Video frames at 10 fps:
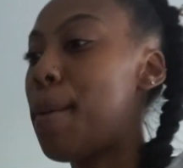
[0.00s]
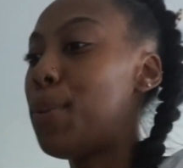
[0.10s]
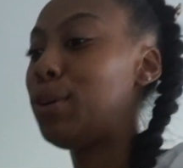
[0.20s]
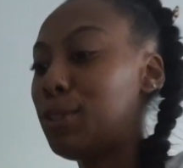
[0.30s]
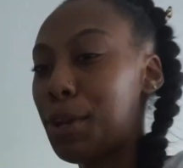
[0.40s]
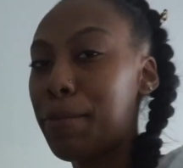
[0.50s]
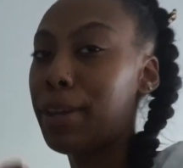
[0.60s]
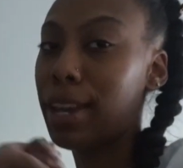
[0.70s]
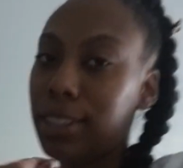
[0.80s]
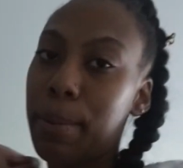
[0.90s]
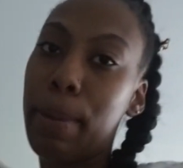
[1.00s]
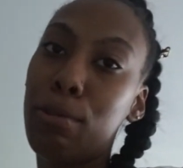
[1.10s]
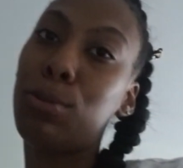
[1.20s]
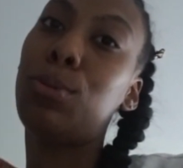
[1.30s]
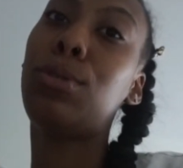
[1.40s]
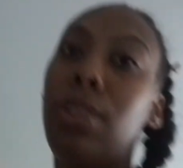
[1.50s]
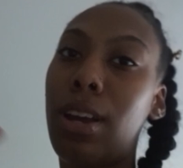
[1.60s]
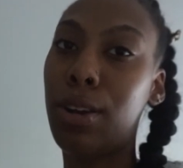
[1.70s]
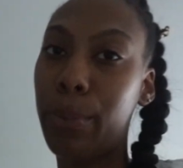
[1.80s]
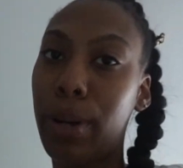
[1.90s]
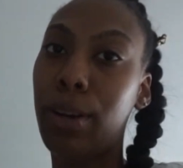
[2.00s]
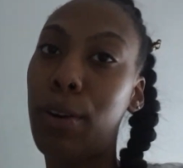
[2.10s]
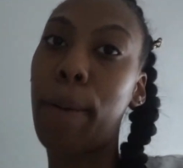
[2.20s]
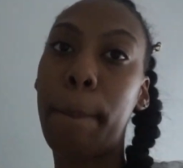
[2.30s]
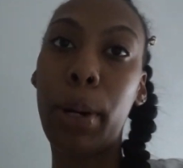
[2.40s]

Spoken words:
y'all post notification bells on so y'all know when the girl